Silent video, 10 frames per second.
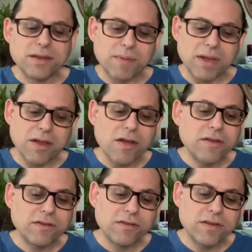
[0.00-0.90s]
in my
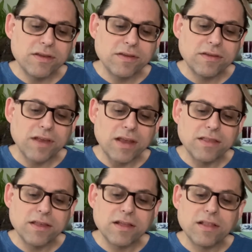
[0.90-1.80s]
consciousness, and
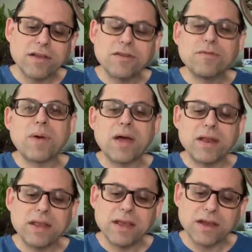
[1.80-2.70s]
in the collective
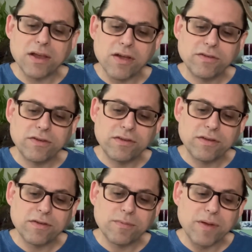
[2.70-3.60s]
body and
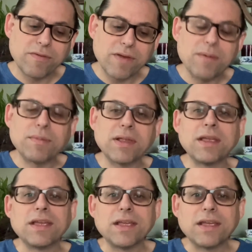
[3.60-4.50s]
consciousness of my family
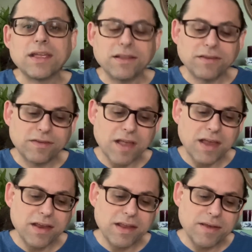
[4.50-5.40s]
and
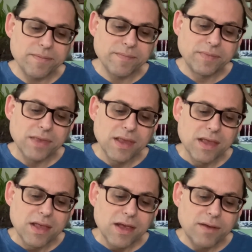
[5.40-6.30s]
society.
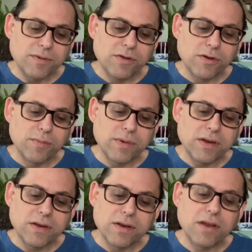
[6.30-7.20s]
I'm
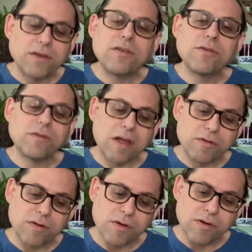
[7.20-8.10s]
determined not to use
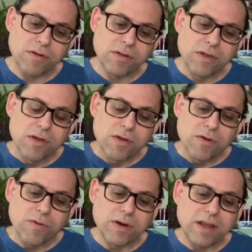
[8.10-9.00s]
alcohol
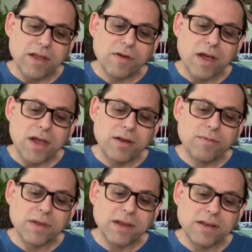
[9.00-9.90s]
or any other item
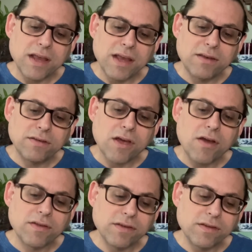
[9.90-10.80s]
that contain
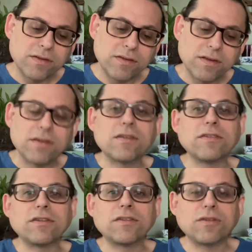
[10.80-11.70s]
toxins,
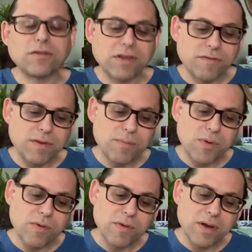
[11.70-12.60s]
such as certain TV
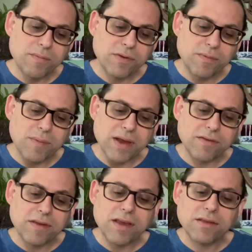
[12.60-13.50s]
programs,
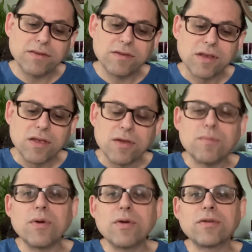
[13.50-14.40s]
magazines,
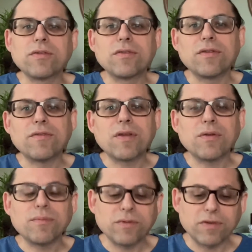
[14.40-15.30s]
books,
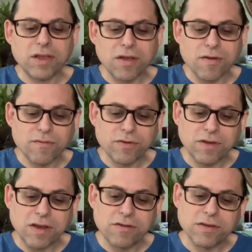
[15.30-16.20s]
films, and
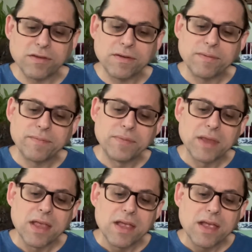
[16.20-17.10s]
conversations.
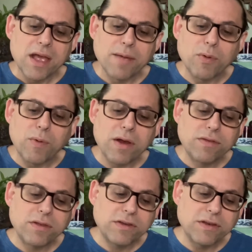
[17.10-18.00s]
I'm aware
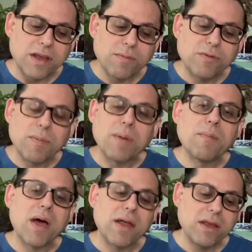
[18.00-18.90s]
that to damage my
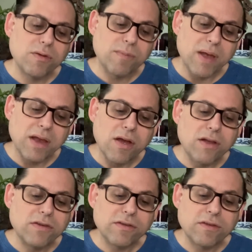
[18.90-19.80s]
body or my
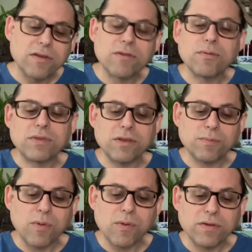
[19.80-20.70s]
consciousness with these
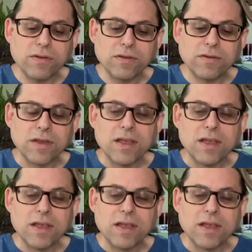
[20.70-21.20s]
poisons